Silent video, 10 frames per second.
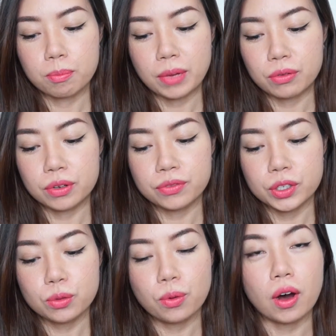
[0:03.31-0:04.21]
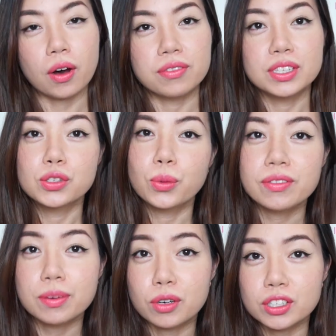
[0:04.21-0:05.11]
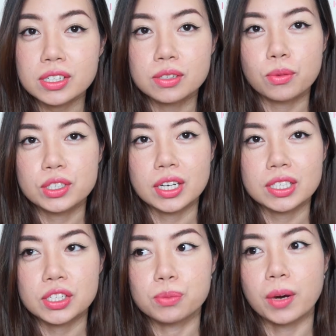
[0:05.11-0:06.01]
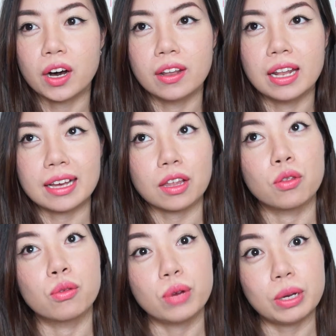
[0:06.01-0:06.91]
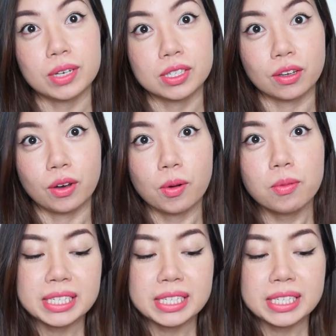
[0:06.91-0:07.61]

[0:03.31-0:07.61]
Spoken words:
my review of the ZOEVA brushes, which I just bought like 3 weeks ago.